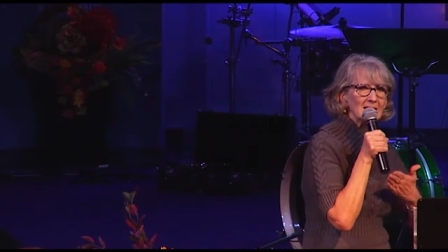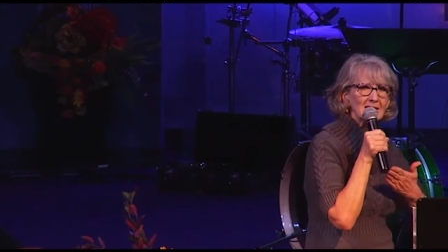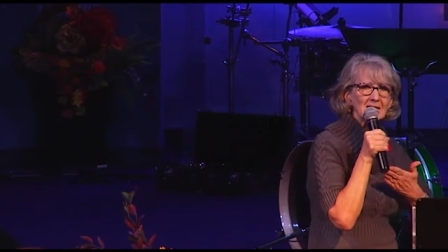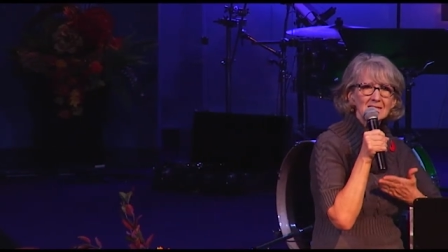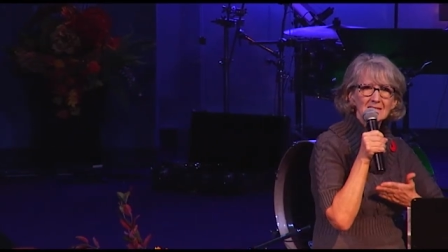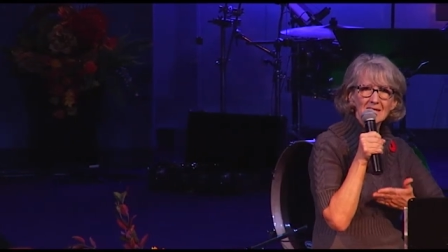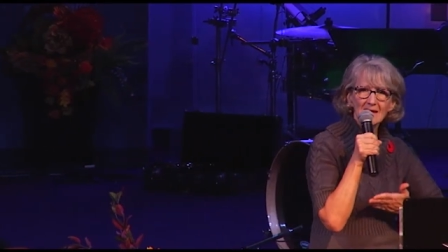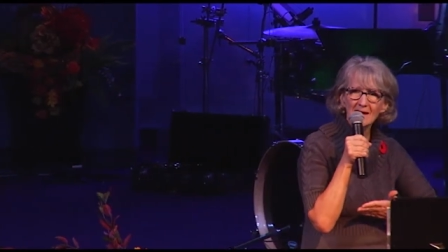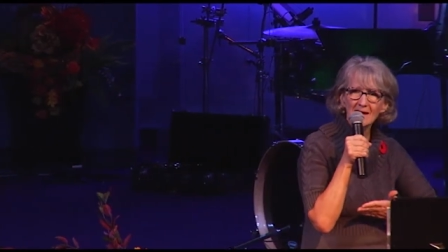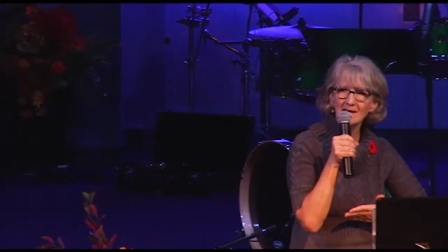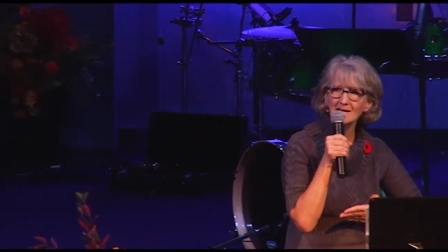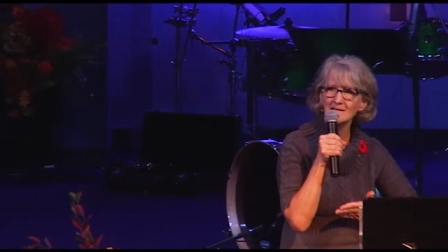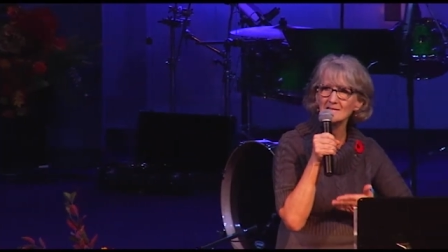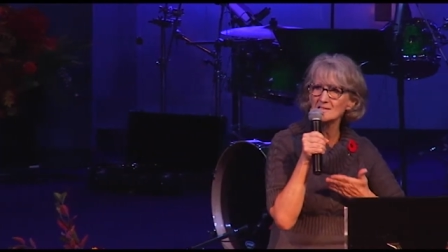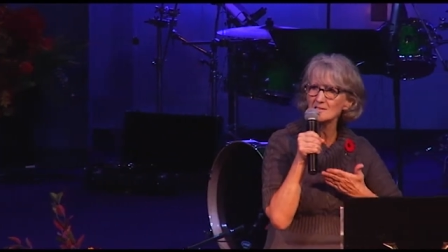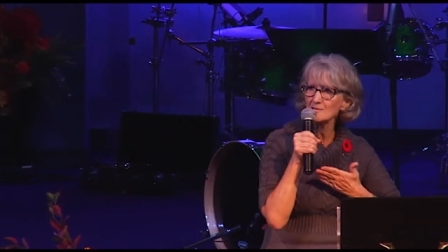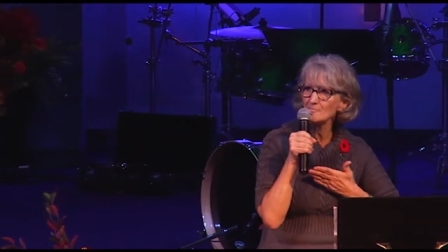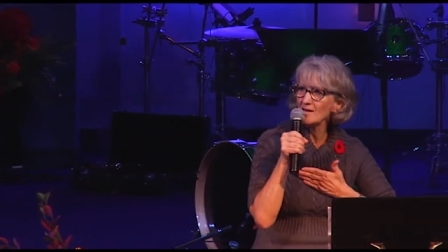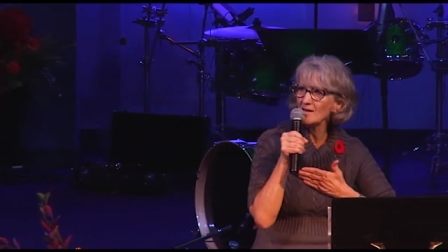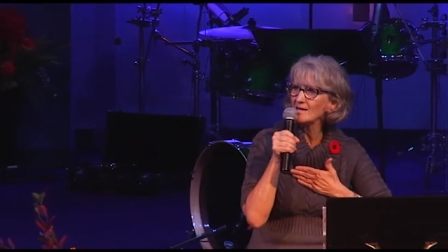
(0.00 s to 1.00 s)
it takes
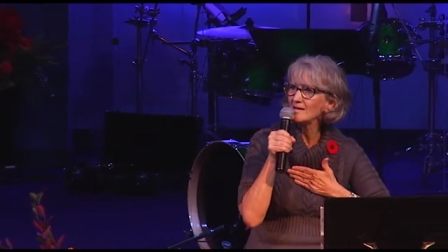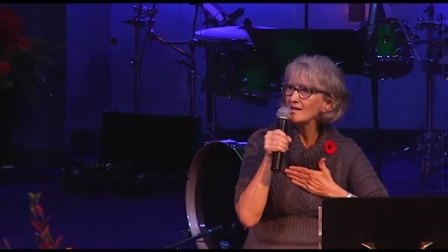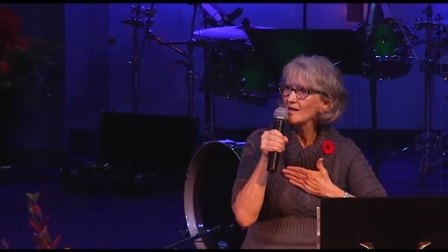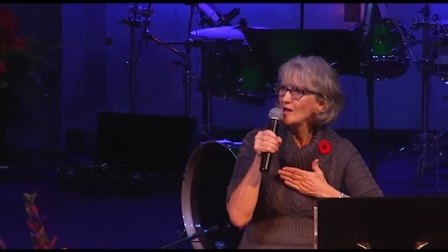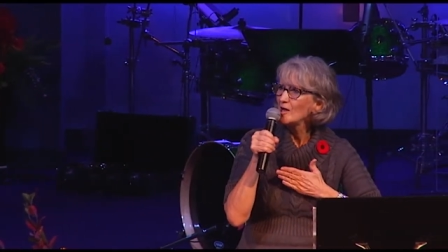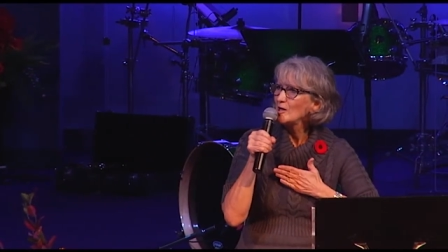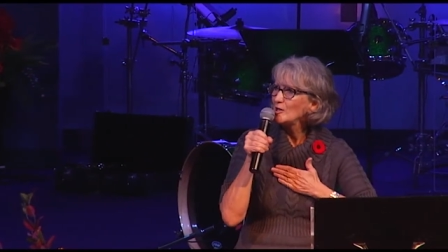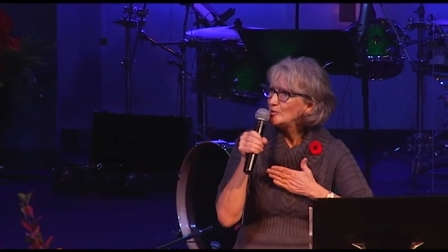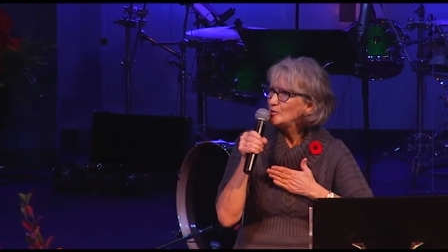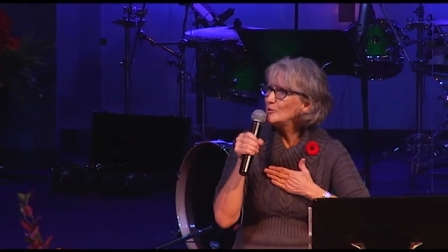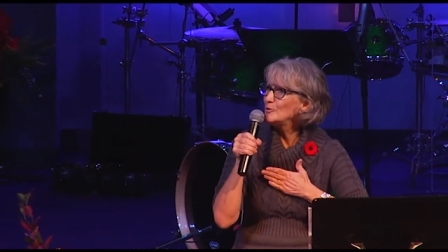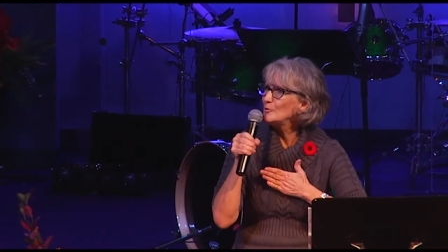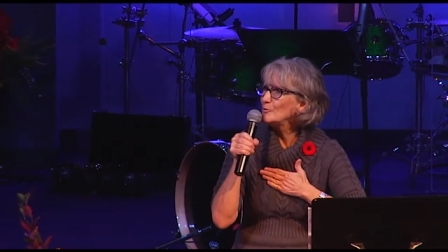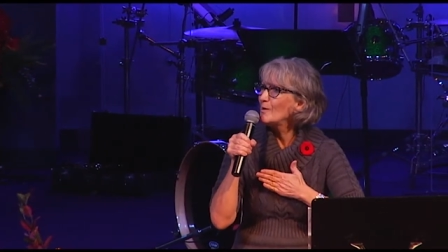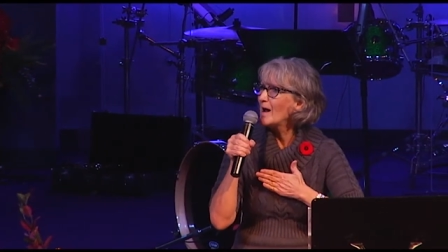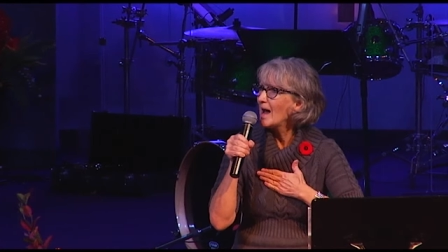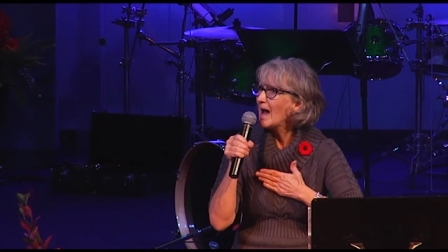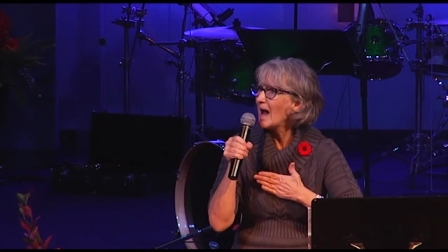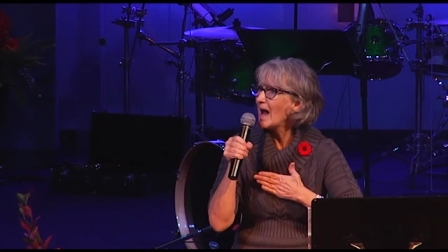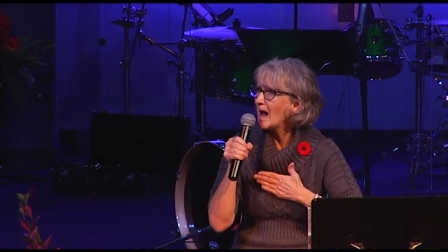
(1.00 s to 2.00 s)
to make you
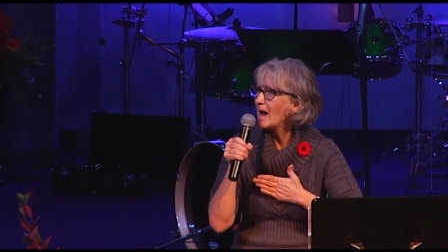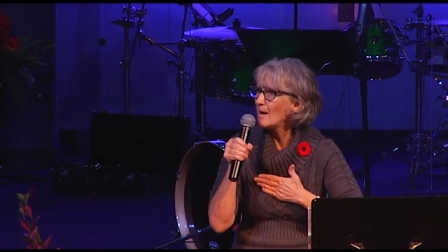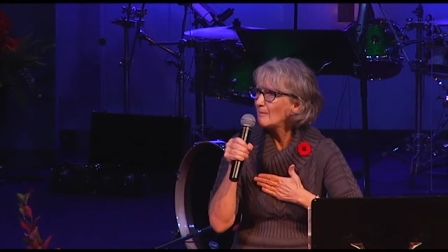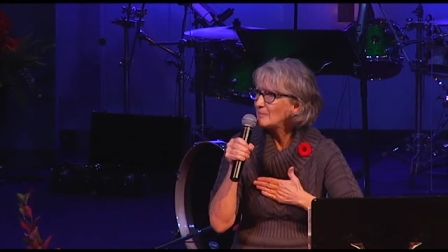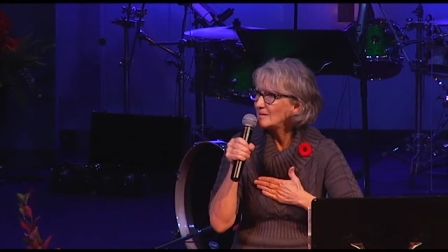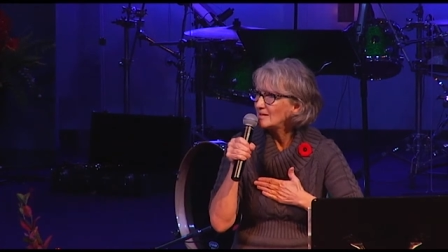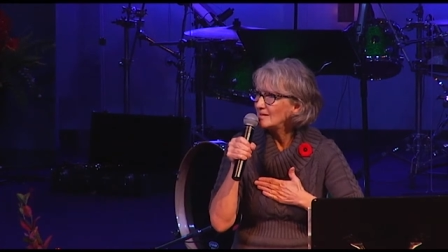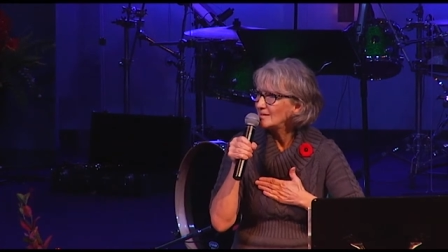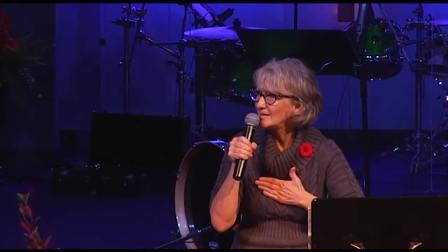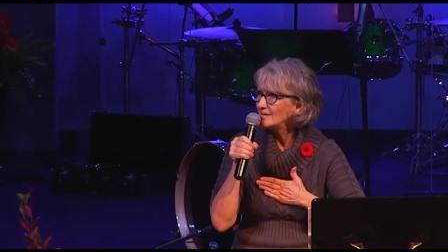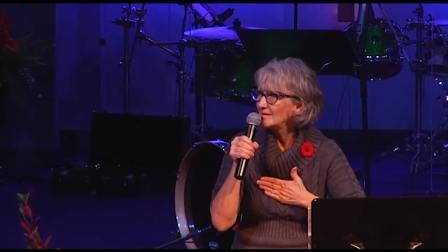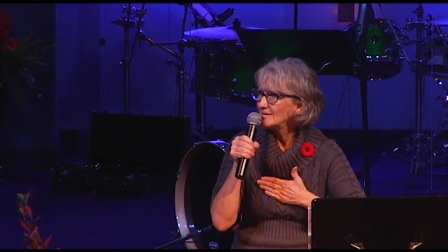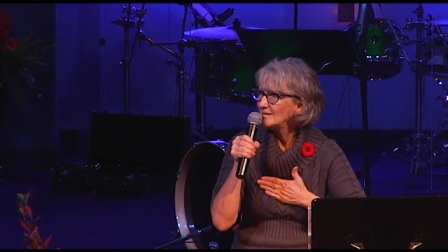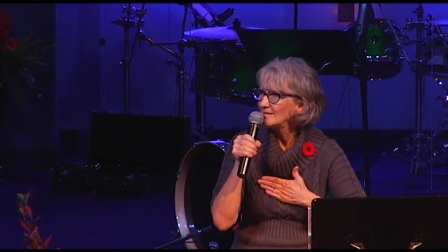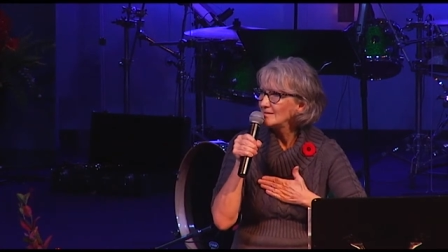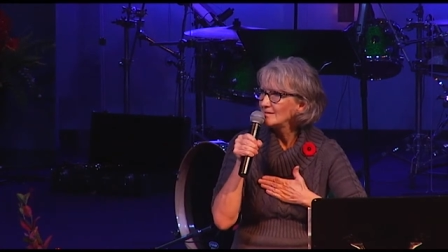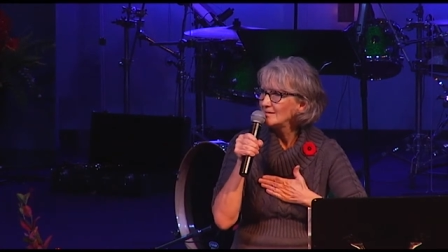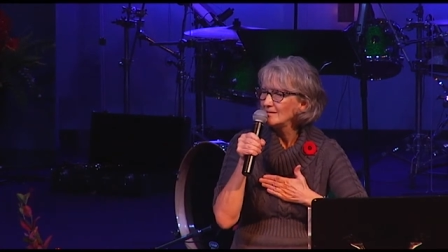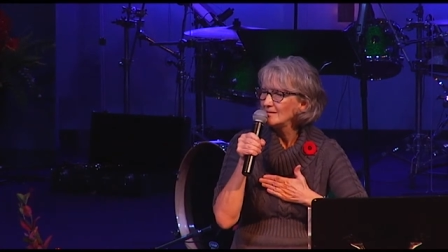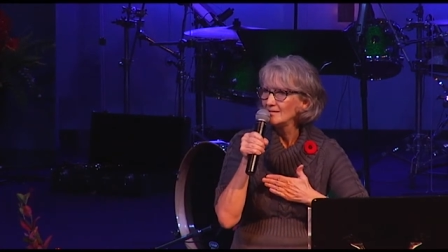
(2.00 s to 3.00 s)
happy
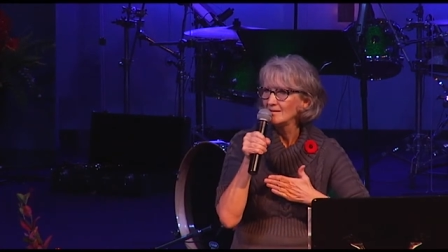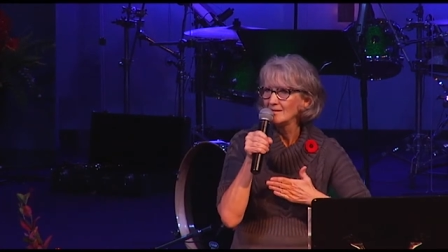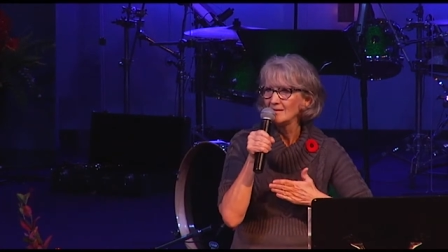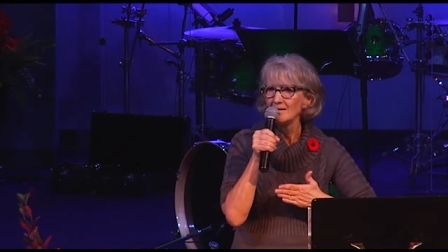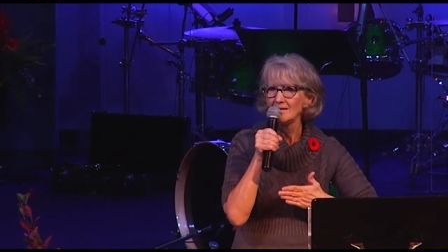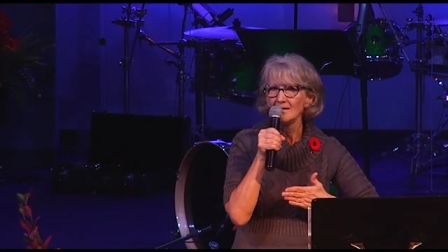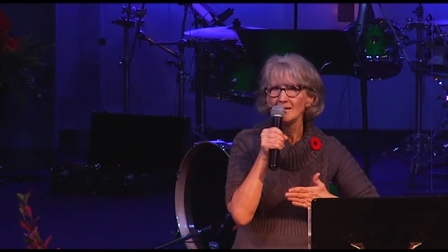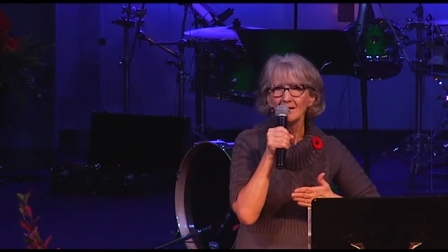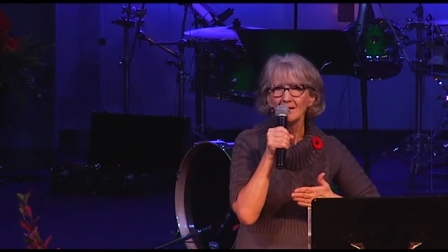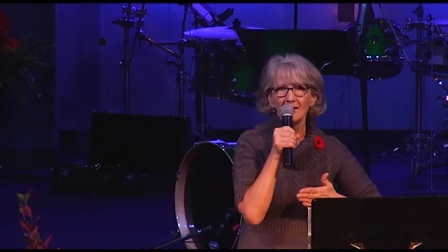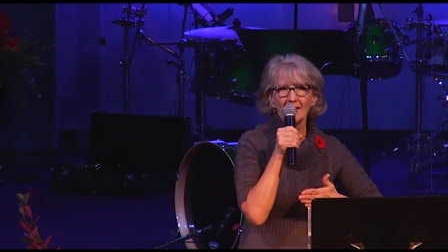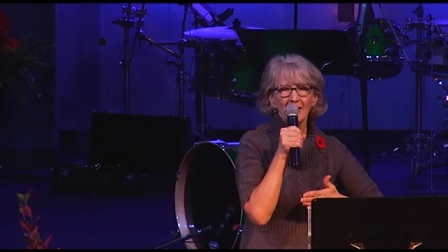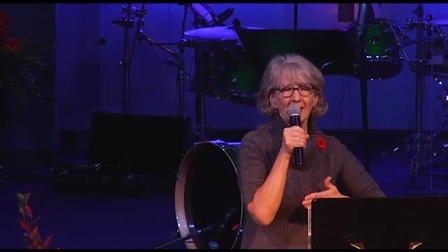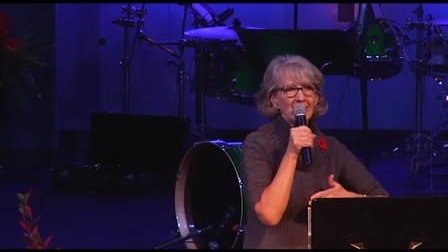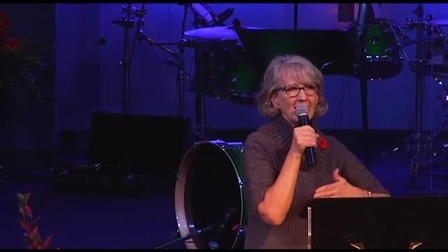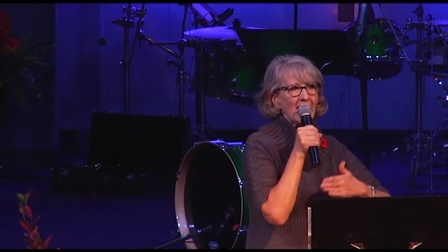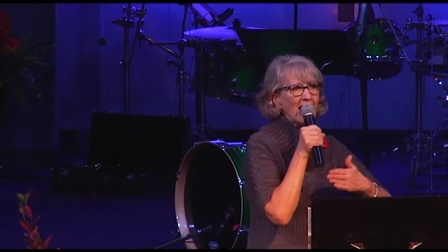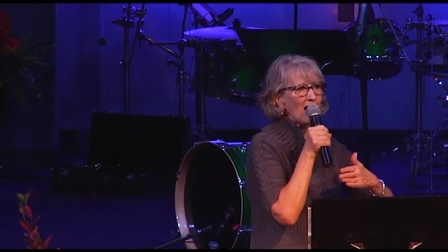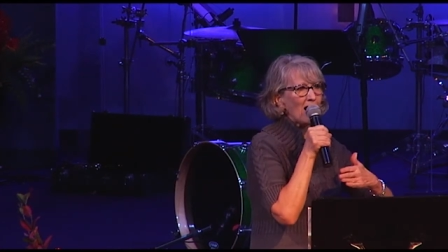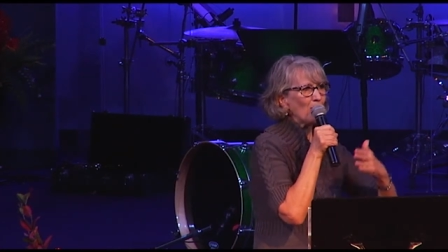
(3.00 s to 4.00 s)

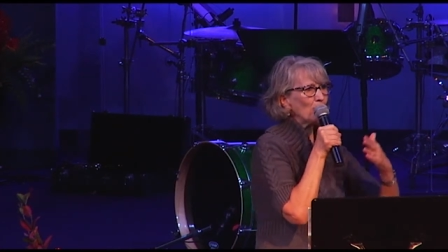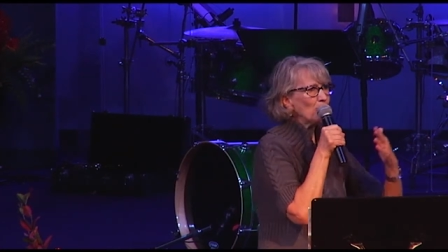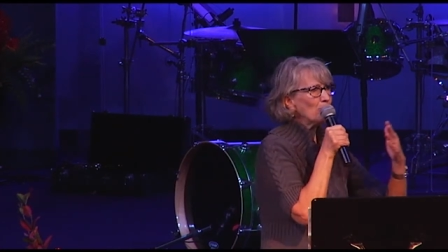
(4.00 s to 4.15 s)
and how